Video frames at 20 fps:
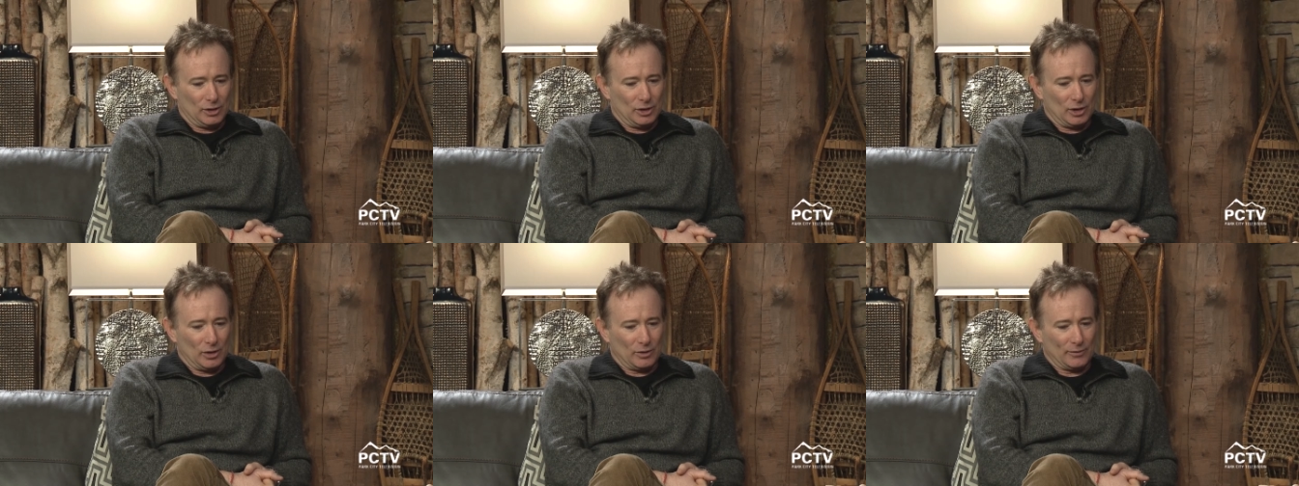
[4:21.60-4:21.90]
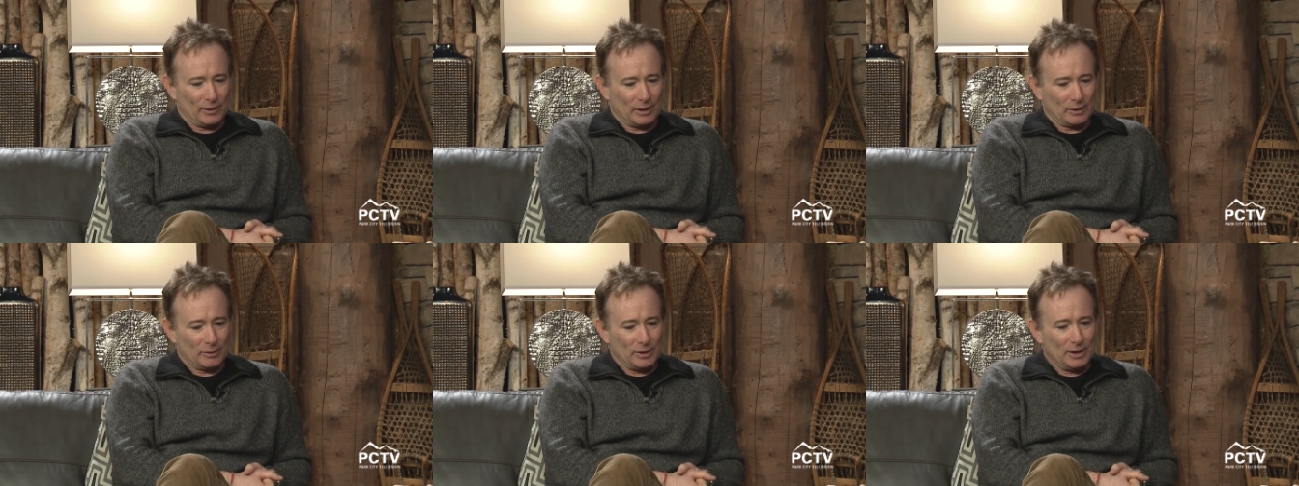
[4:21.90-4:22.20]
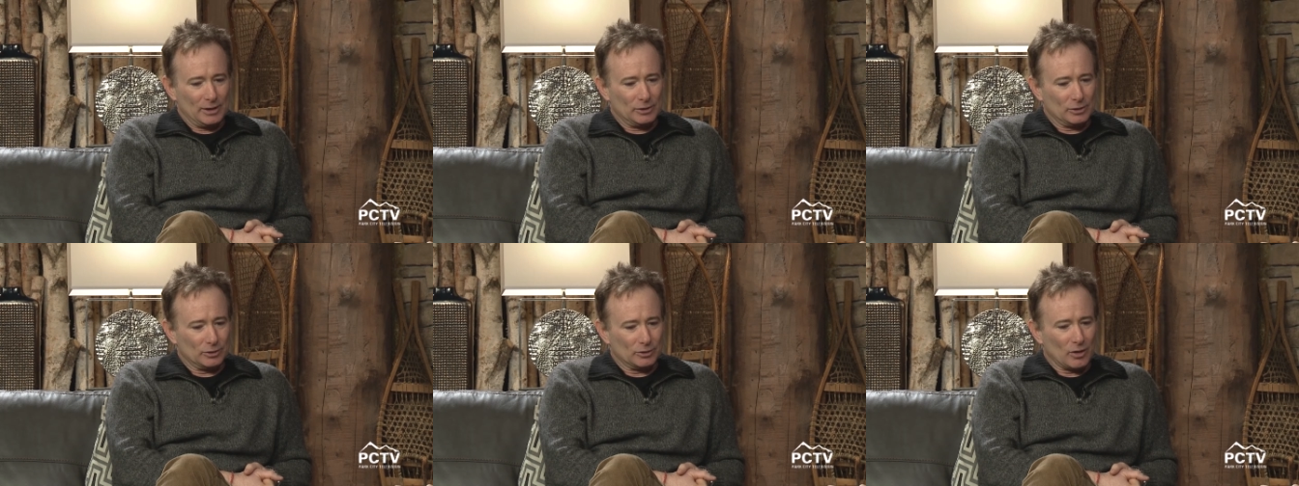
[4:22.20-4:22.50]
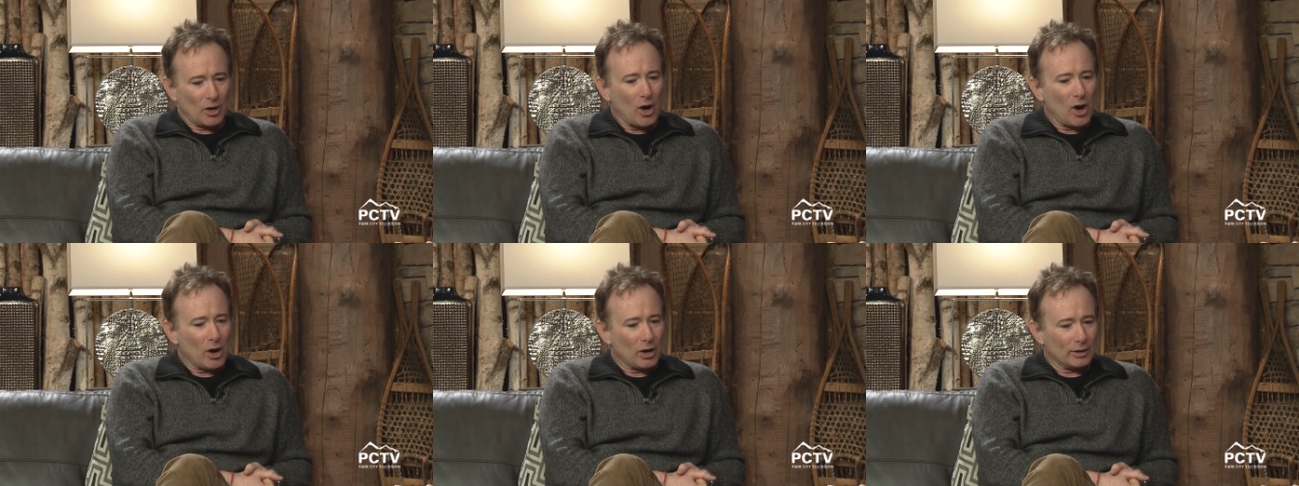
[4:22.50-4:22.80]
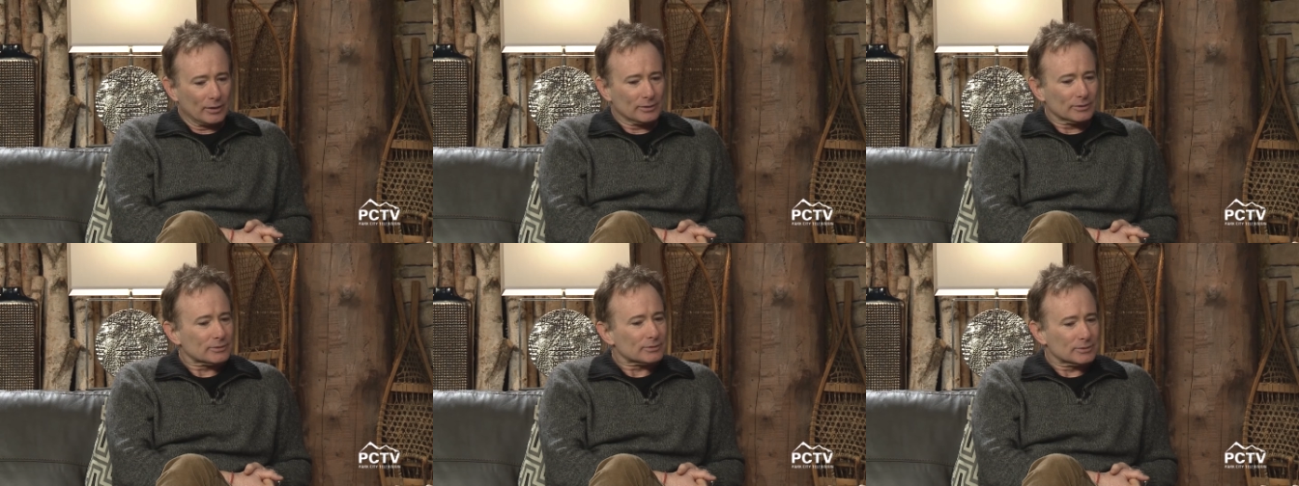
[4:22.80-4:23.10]
you know their inner
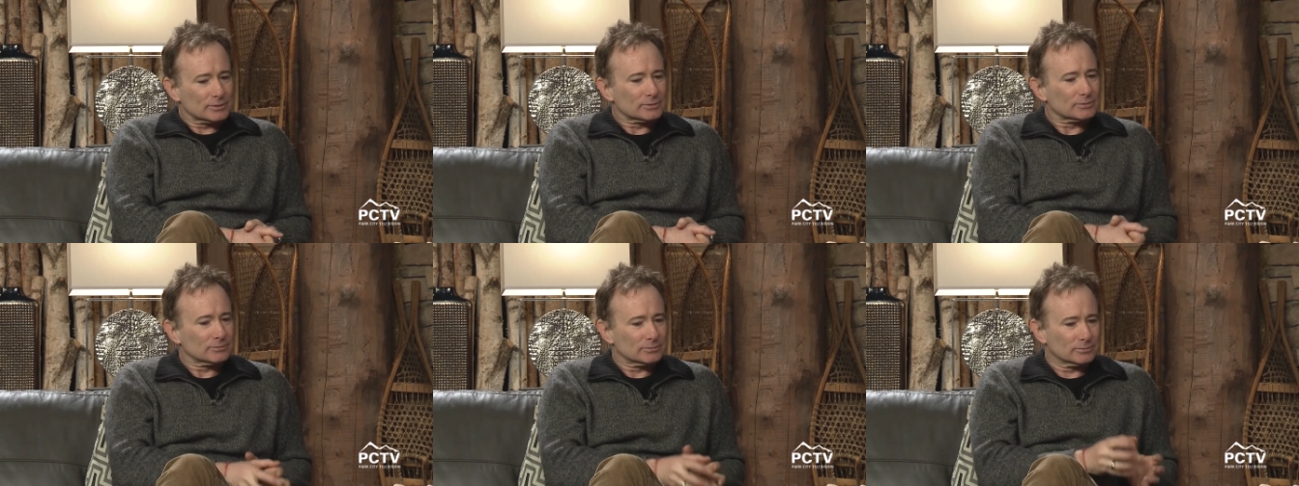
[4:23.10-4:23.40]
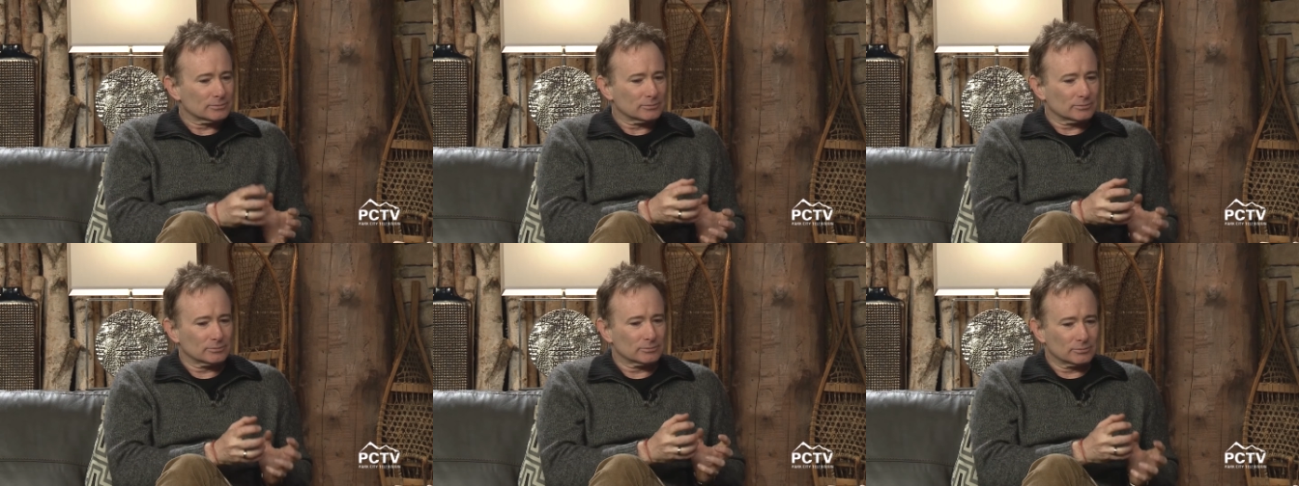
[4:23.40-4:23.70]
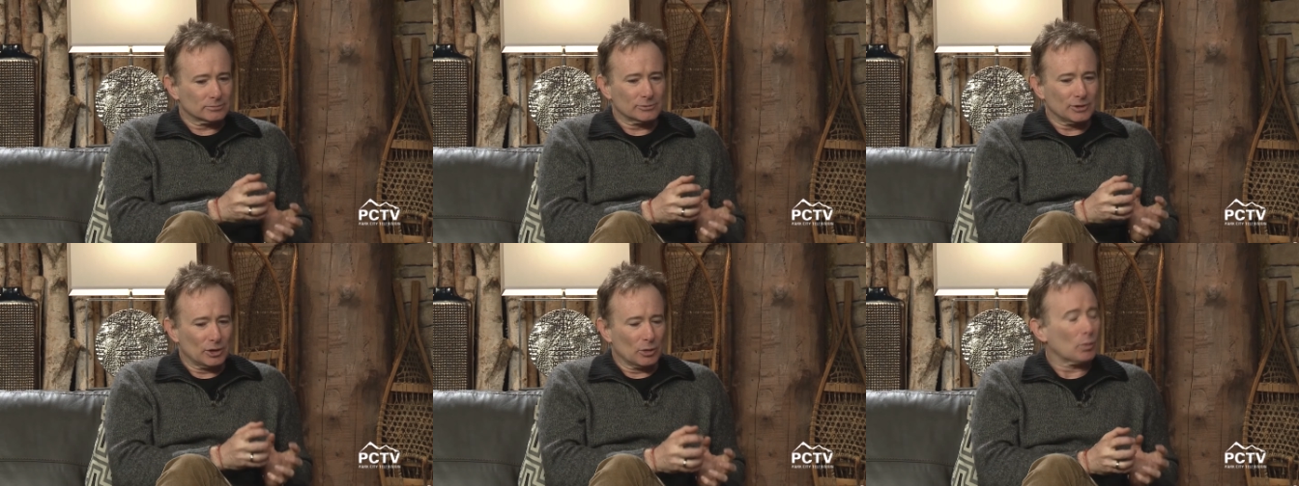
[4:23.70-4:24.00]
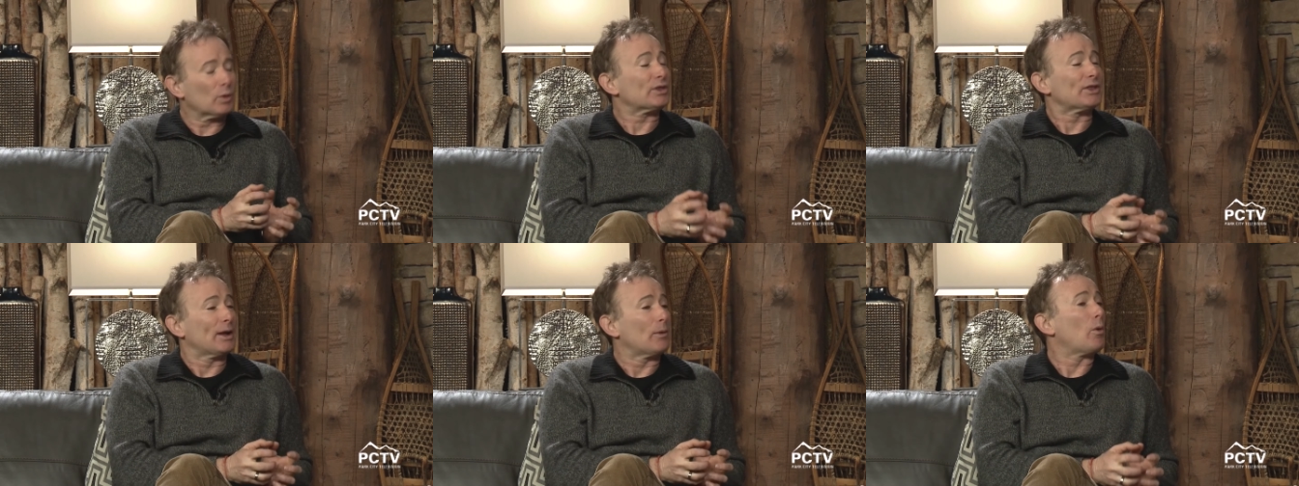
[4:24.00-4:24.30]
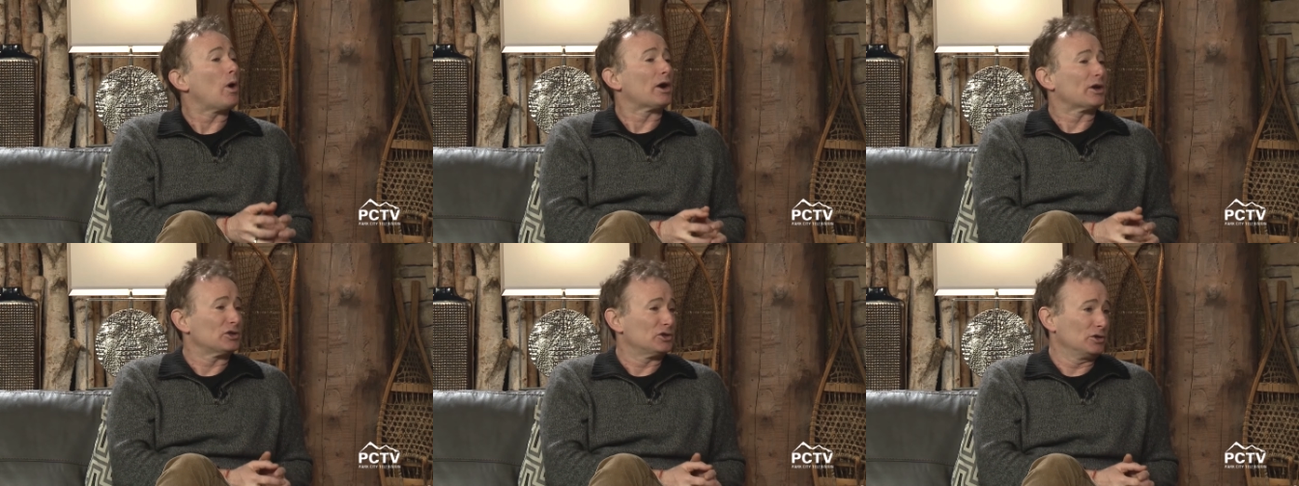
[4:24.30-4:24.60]
art you know what they
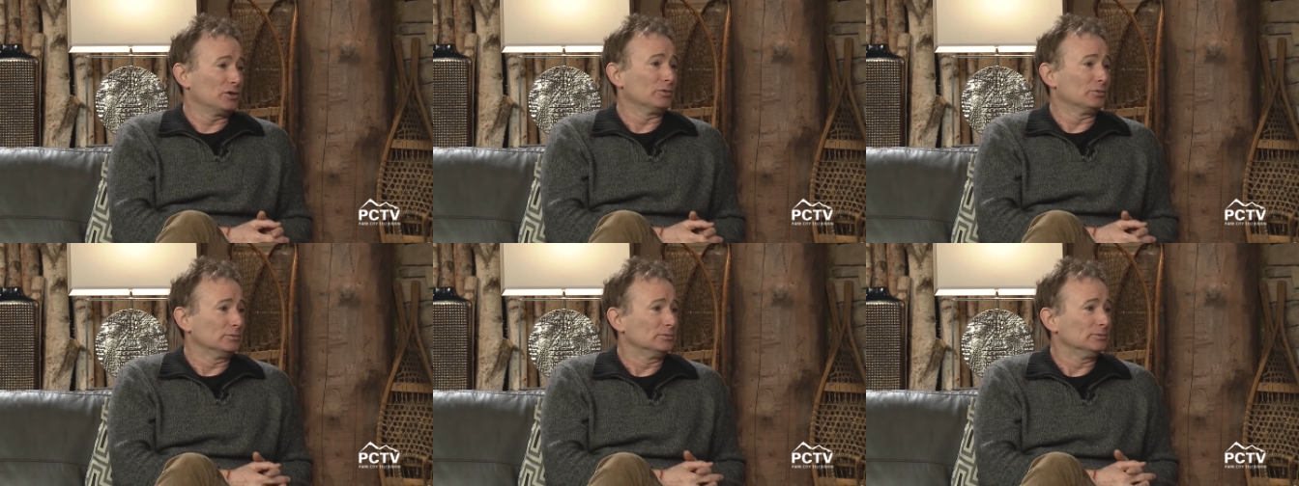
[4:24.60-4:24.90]
want to do.